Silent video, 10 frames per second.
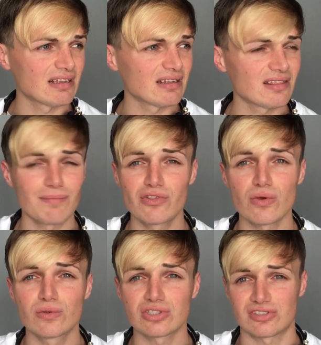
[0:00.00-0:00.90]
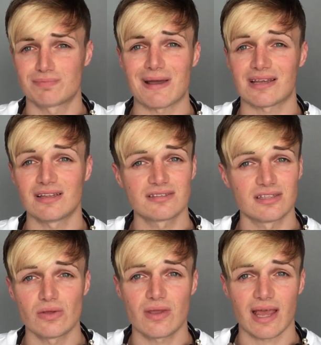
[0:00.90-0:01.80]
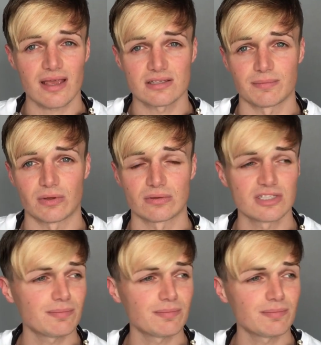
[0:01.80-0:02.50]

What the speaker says: them do just as badly as the UK, to be honest,